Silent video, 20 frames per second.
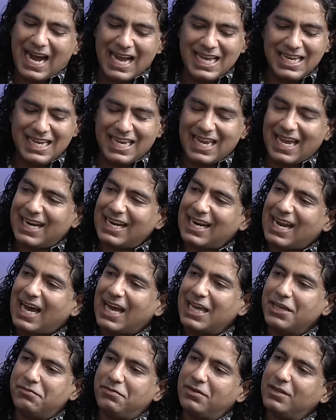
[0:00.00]

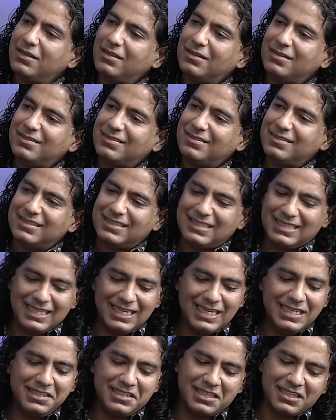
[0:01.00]
I will.
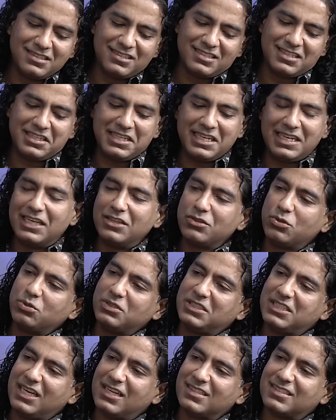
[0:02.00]
Intensity and
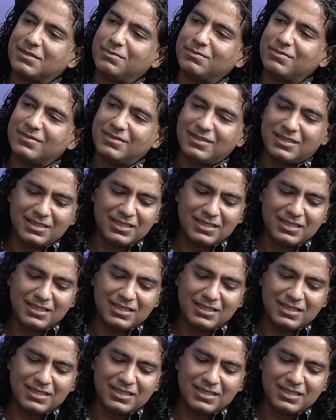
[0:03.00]
enthusiasm.